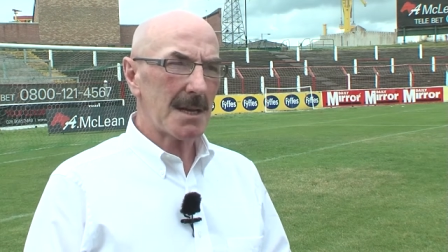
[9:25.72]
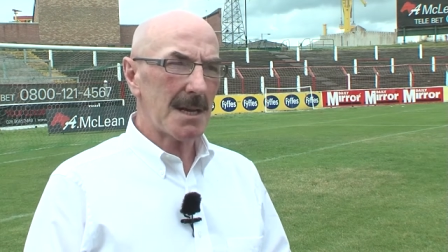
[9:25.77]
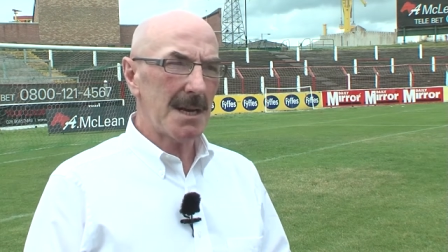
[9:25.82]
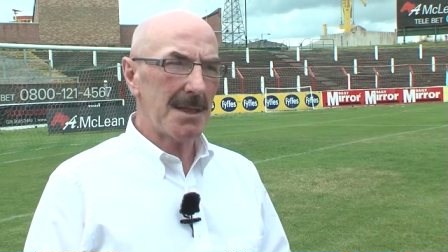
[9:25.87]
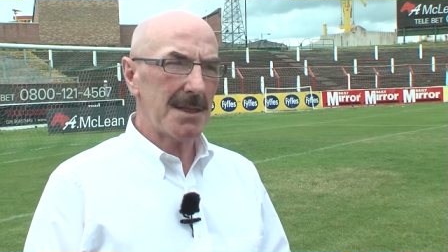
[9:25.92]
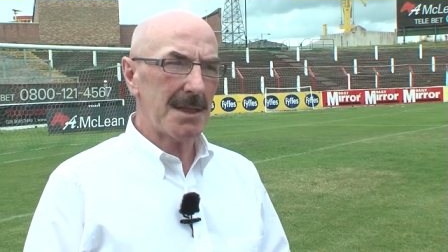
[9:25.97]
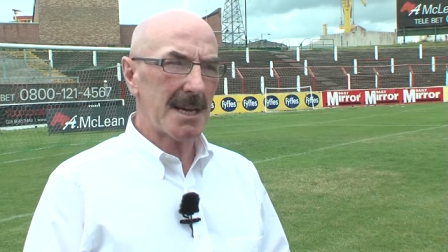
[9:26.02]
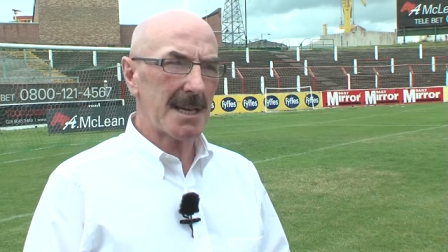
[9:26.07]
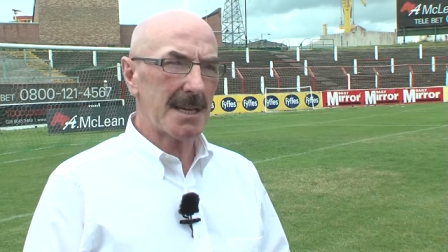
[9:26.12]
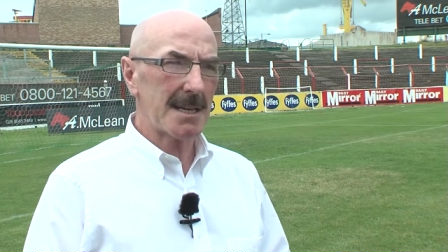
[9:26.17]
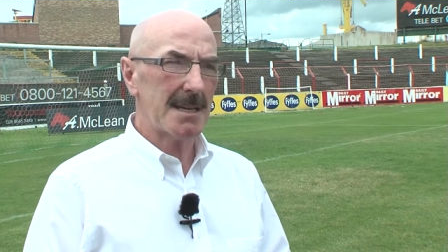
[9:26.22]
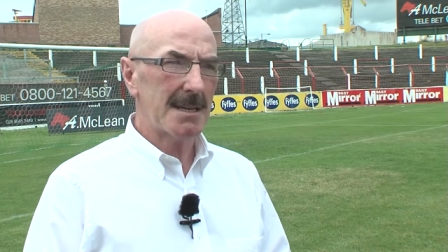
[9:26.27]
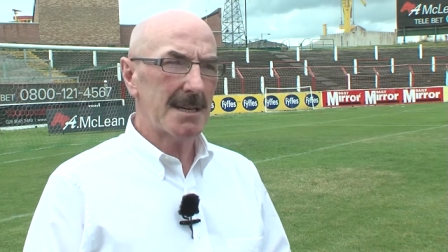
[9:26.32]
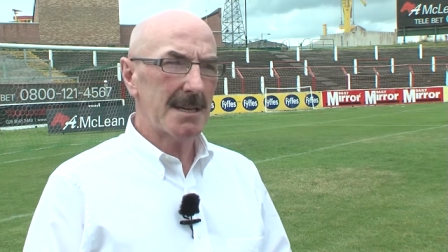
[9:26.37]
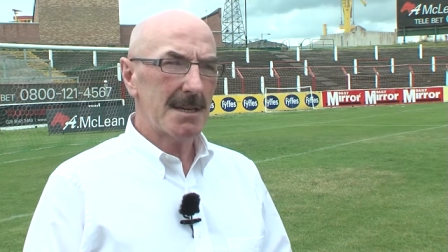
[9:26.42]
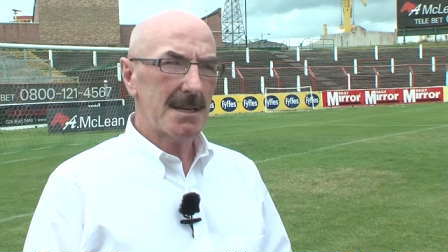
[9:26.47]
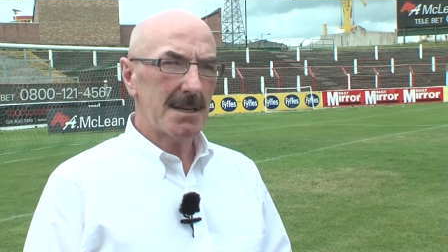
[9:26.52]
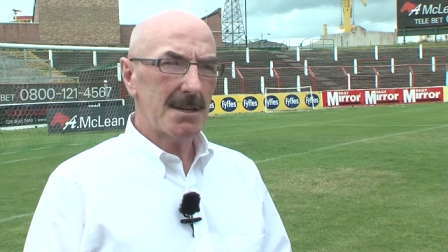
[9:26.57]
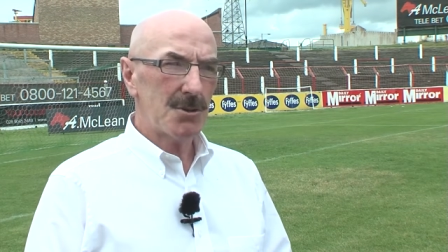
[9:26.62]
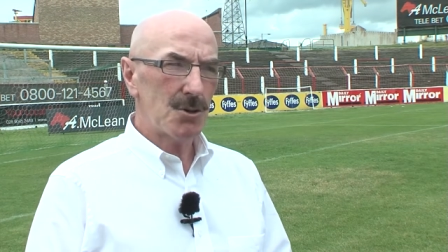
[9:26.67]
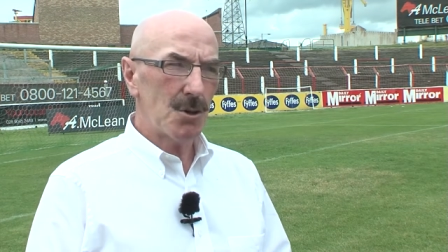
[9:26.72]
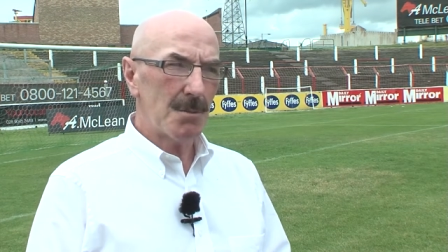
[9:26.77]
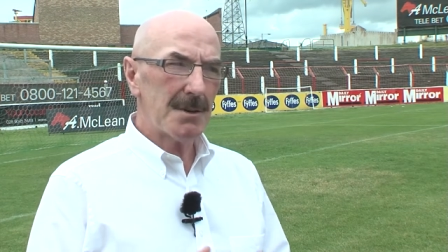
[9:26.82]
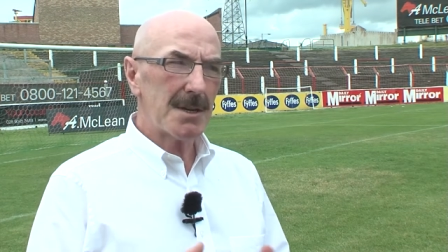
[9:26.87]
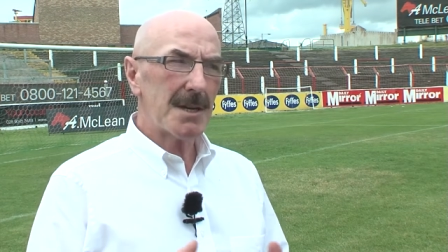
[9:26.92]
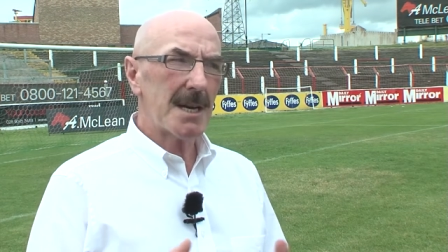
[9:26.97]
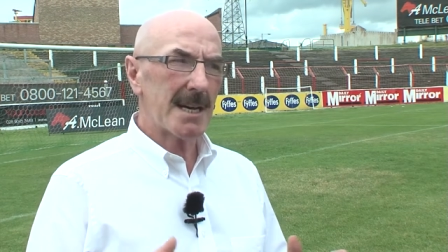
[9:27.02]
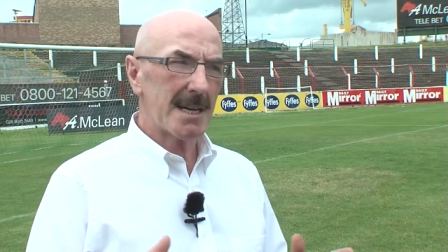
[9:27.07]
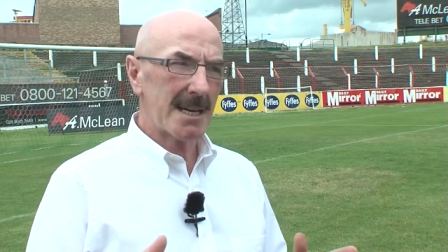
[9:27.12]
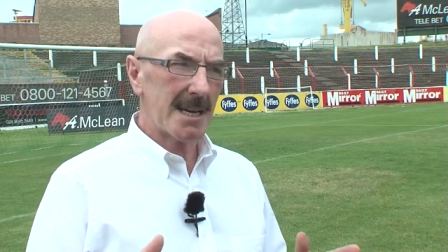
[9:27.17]
I think
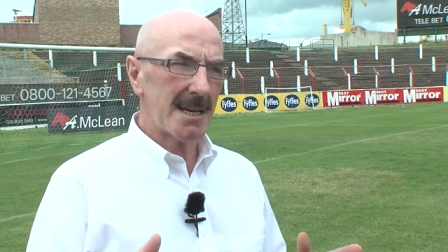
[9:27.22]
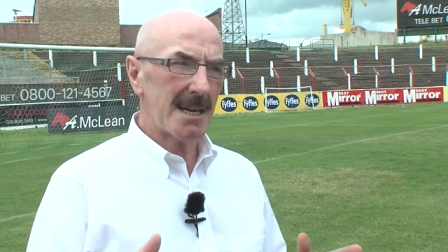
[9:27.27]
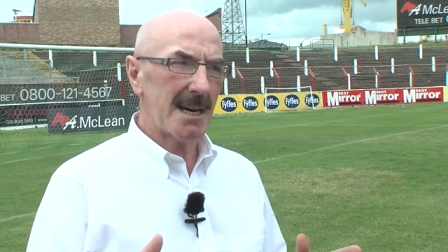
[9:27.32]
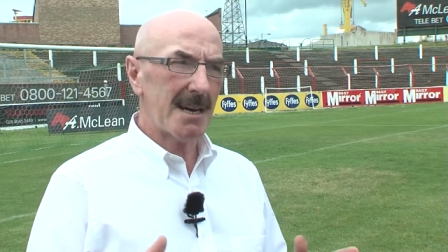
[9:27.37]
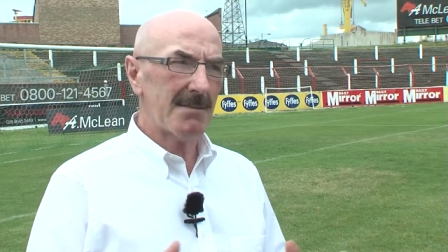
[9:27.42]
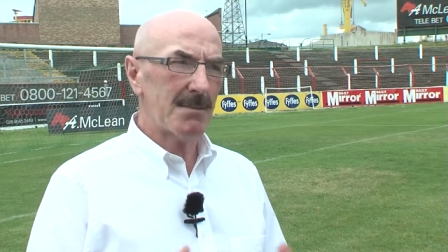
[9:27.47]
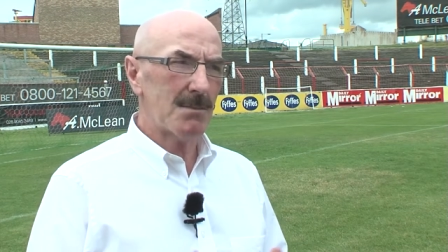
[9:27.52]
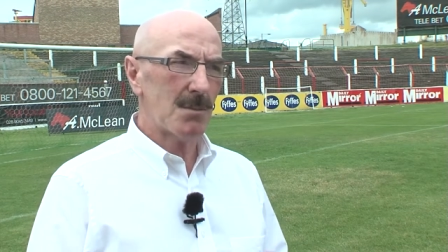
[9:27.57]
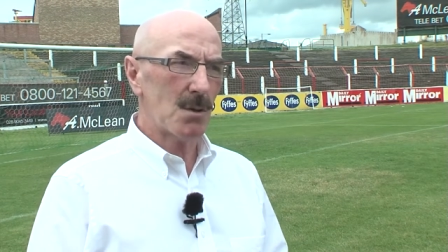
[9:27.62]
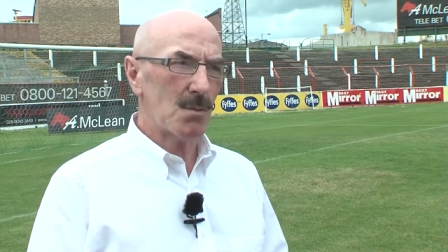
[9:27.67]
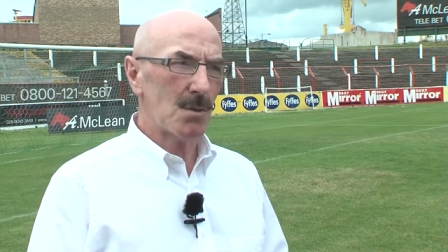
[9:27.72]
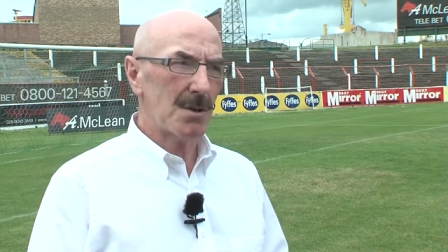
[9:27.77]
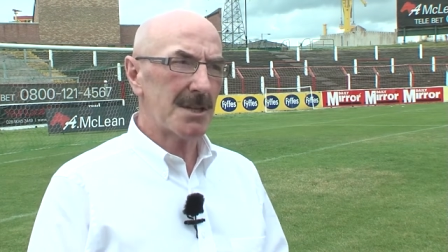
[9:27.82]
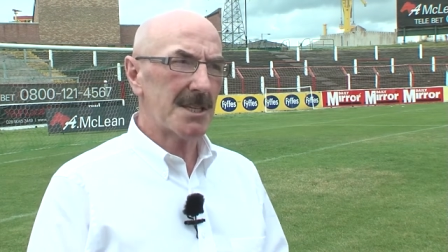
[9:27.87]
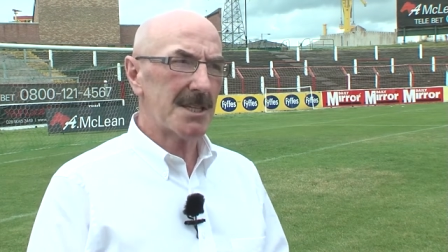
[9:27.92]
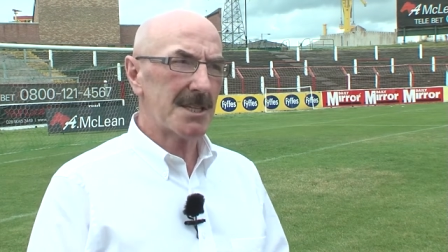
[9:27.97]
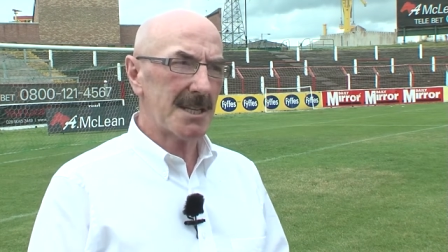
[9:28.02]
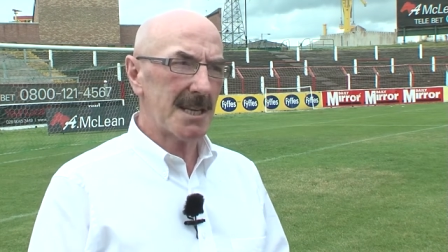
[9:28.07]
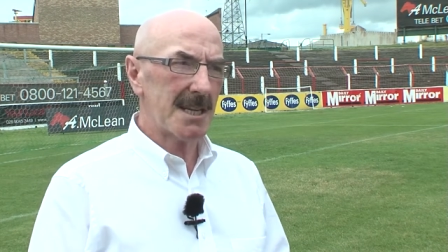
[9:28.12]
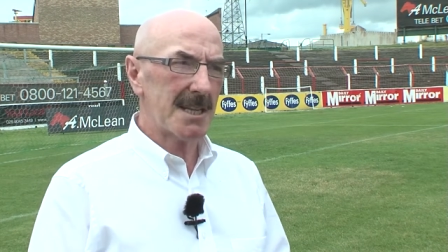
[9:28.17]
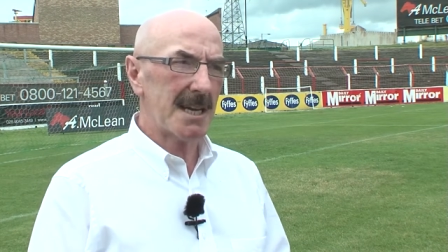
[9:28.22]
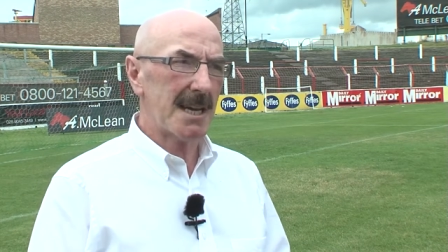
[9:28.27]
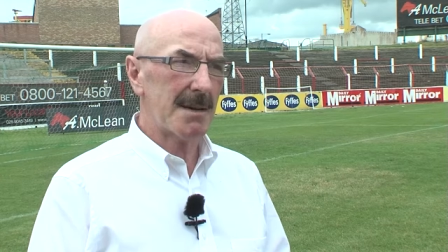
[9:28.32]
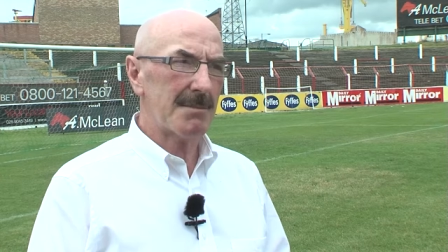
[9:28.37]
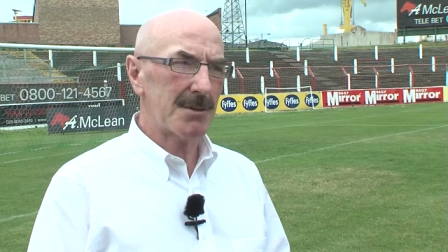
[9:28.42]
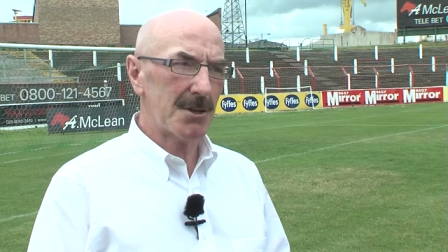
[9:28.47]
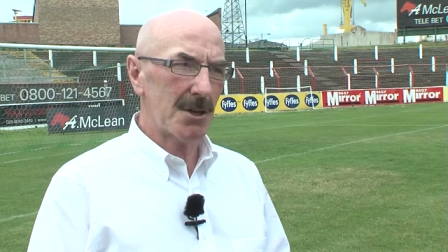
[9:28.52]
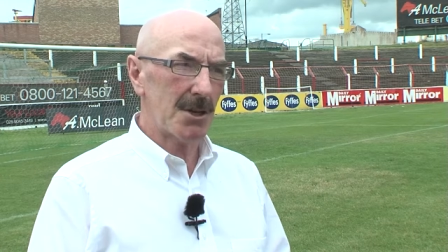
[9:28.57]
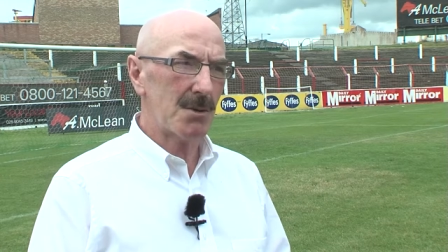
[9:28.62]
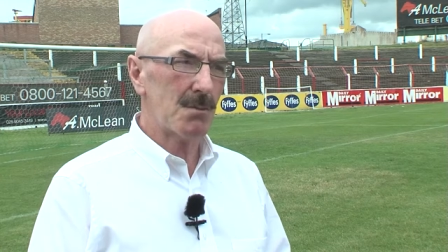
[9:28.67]
nobody at Glenavon will want to see
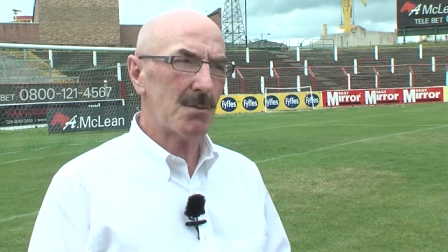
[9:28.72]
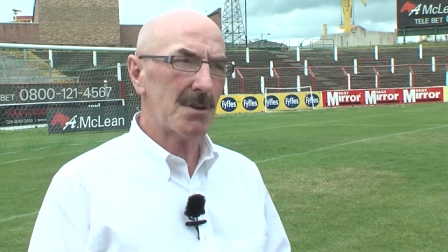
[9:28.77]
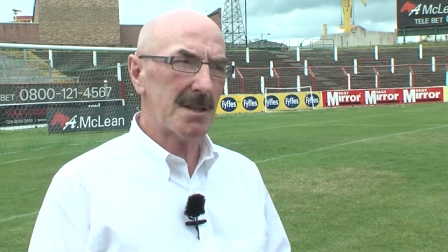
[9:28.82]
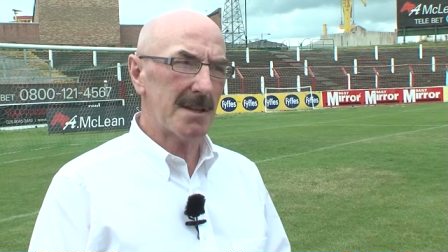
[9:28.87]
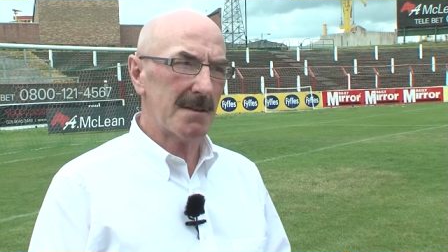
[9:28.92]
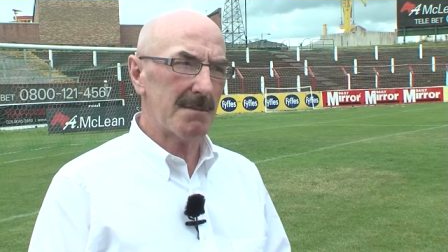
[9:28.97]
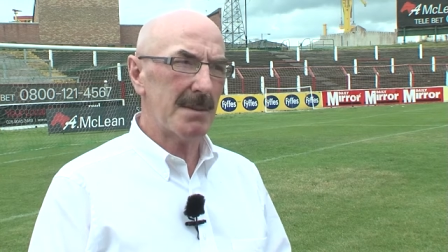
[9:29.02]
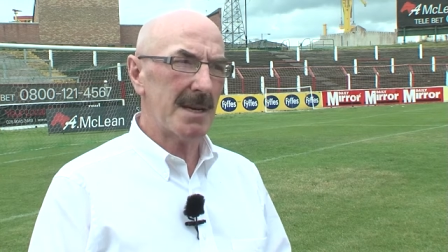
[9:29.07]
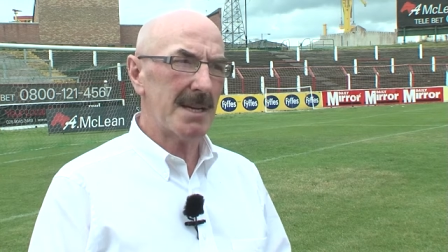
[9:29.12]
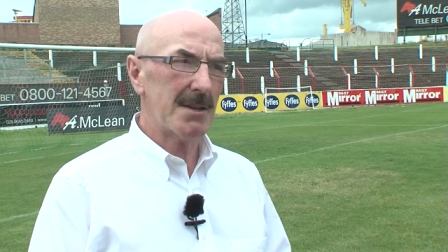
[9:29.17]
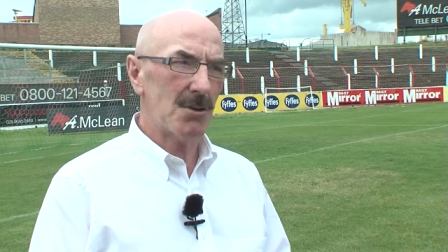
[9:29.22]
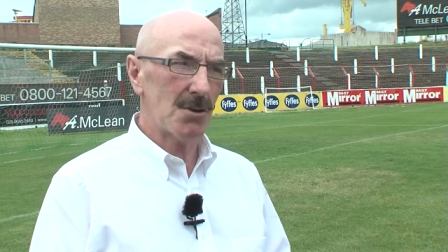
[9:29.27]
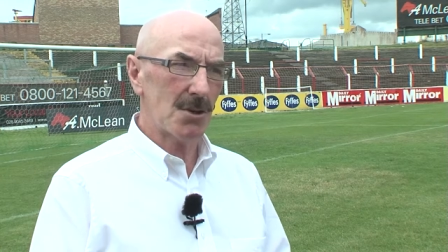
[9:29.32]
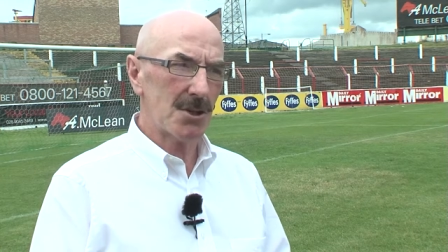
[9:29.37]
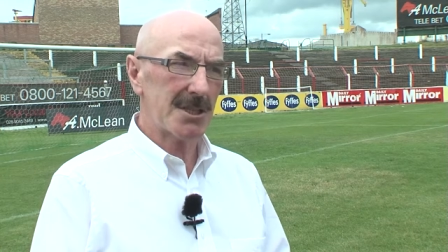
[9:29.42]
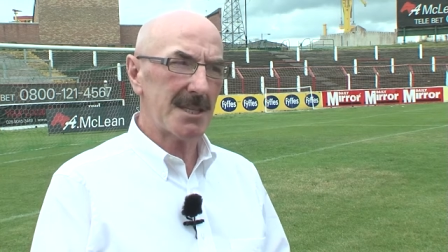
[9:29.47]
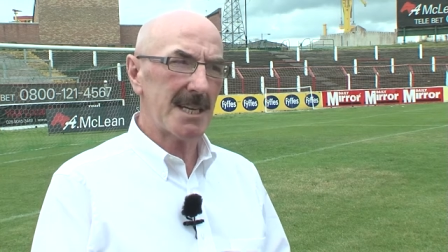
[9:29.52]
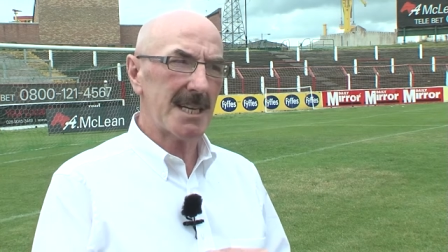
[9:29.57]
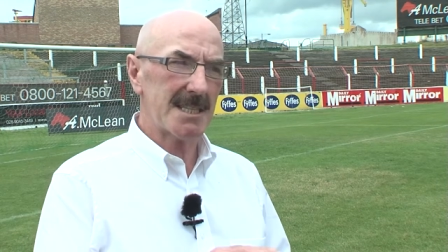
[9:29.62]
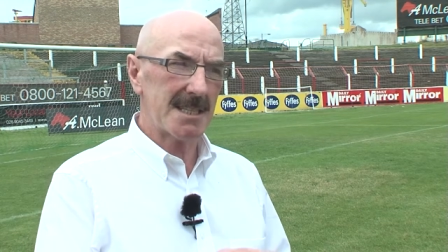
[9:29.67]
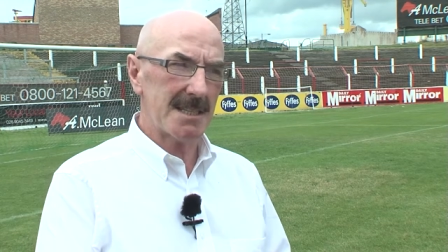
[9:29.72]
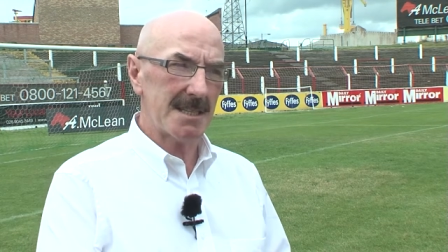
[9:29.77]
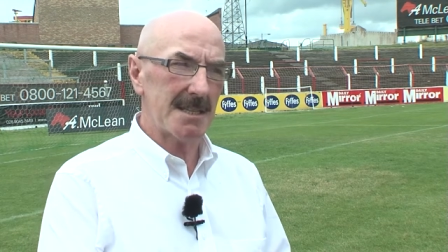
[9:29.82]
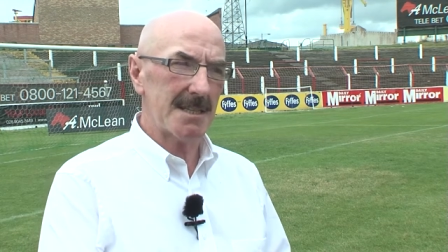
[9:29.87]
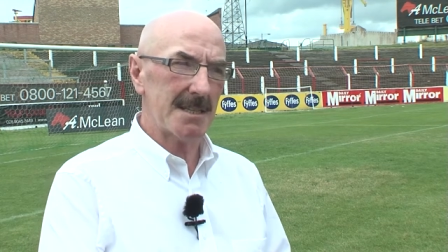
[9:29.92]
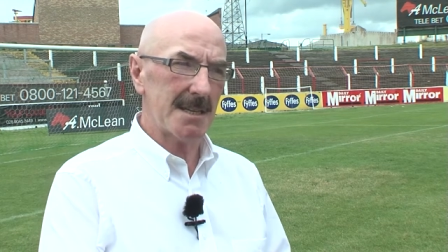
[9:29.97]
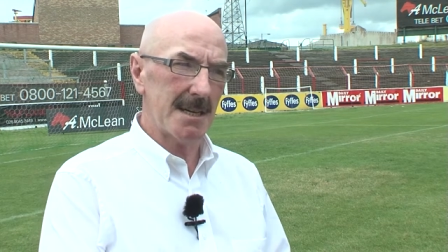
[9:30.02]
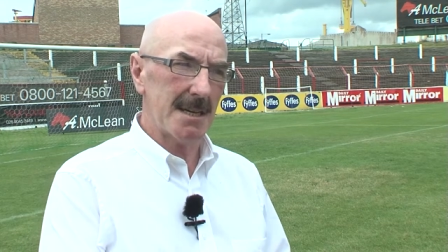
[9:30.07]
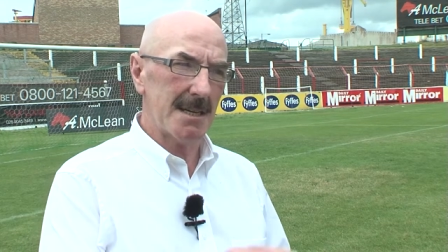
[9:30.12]
them down where they've been all season, mm.